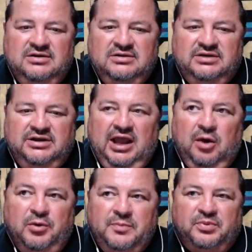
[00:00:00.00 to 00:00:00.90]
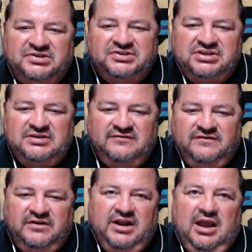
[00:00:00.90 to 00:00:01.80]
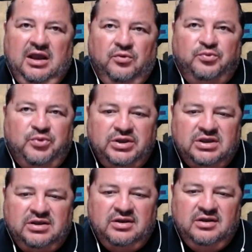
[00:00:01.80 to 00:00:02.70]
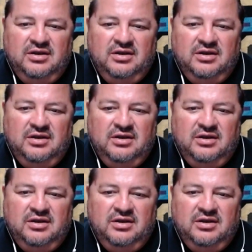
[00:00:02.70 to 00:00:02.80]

and how we perceive and how we